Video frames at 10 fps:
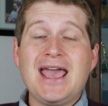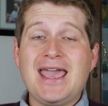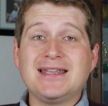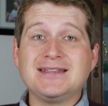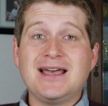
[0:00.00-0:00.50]

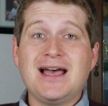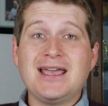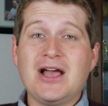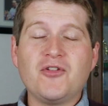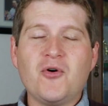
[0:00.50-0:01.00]
And
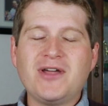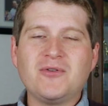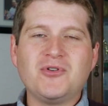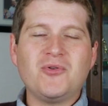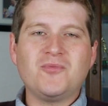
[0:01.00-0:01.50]
although I
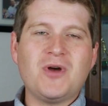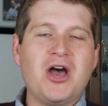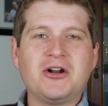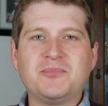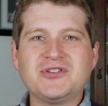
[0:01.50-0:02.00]
don't know
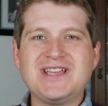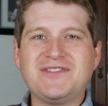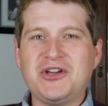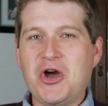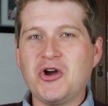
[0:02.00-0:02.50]

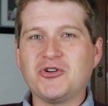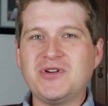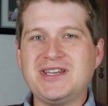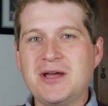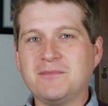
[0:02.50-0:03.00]
100% the
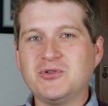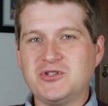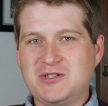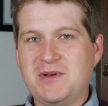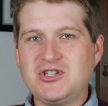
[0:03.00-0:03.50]
concrete
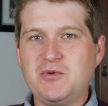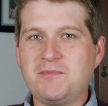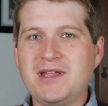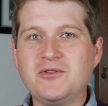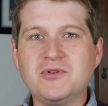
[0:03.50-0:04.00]
numbers, especially
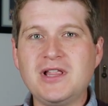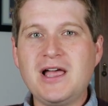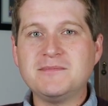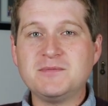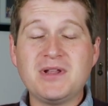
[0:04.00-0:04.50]
with my new
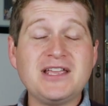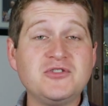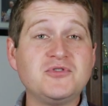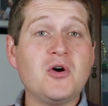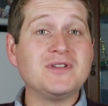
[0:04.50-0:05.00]
clubs, but I
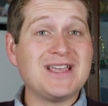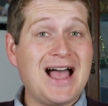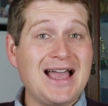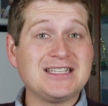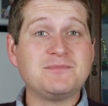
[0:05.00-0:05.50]
do know it's a
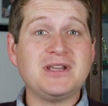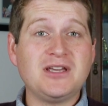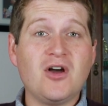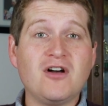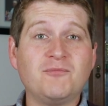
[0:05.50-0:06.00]
high
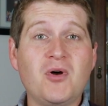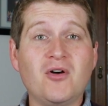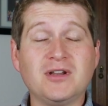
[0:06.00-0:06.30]
spinning golf ball.